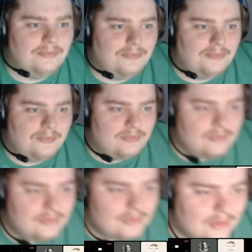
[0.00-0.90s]
in his
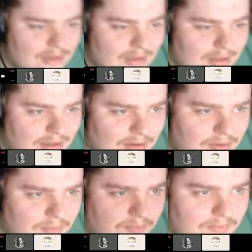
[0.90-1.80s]
chair after the
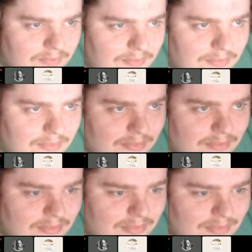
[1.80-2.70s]
tournament or
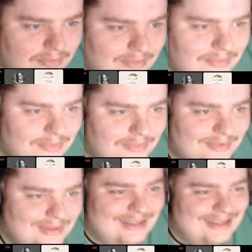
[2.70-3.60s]
something.
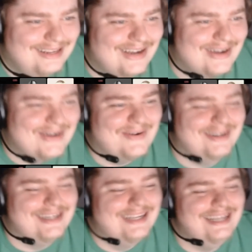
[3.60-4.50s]
I
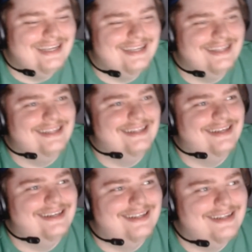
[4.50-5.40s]
thought I heard your voice
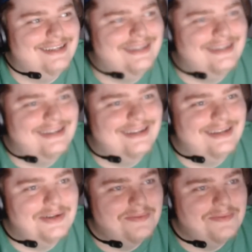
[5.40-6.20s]
in the background or